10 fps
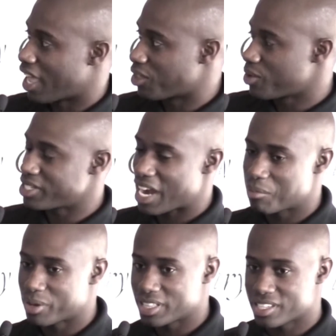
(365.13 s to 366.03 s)
And the reason
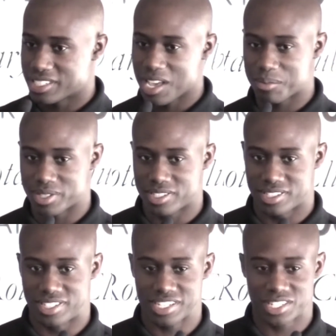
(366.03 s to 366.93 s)
I bring this up
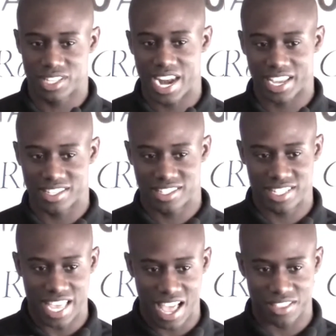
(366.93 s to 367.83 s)
is just so that I can
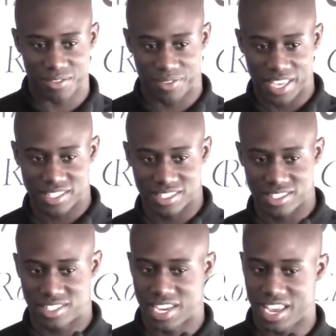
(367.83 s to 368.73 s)
see how the
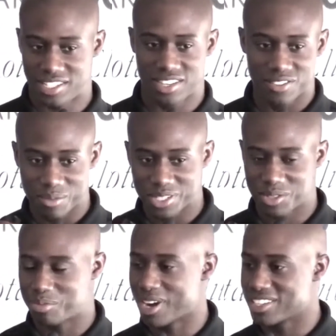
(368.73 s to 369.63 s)
faces change. Even
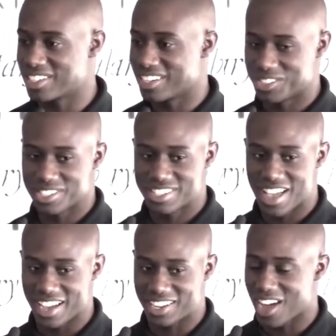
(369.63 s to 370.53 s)
Mr. President, just
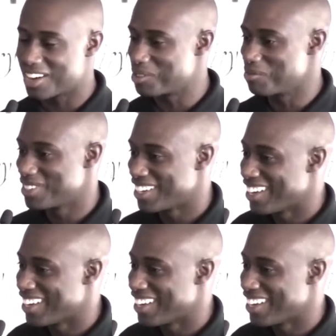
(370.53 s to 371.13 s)
now I caught him.